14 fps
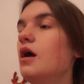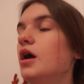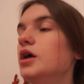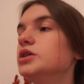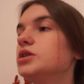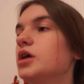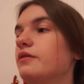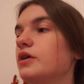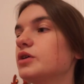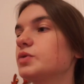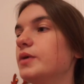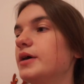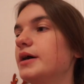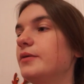So I've lost
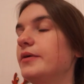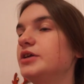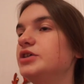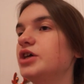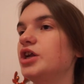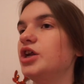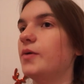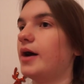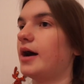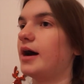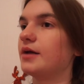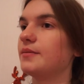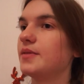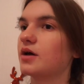weight, which I knew I
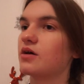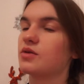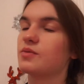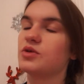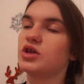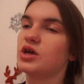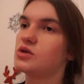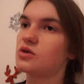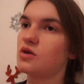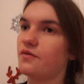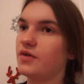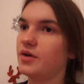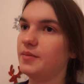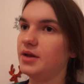had because my jeans don't
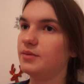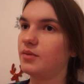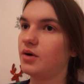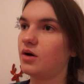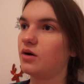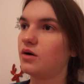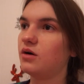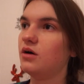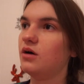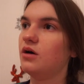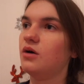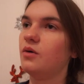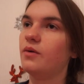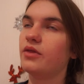fit me anymore.
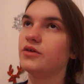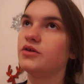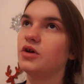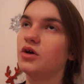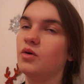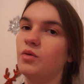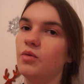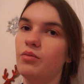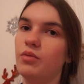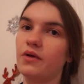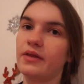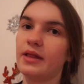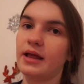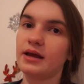Well, they do, but
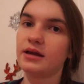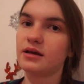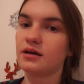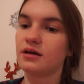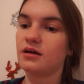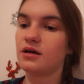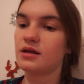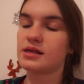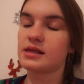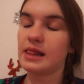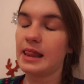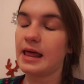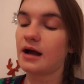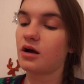they're like
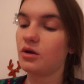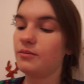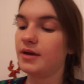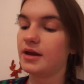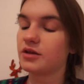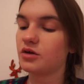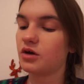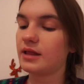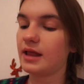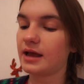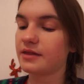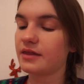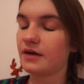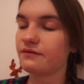slack on me and I don't
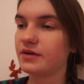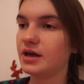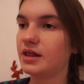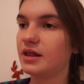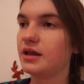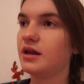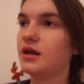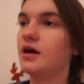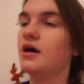like that feeling.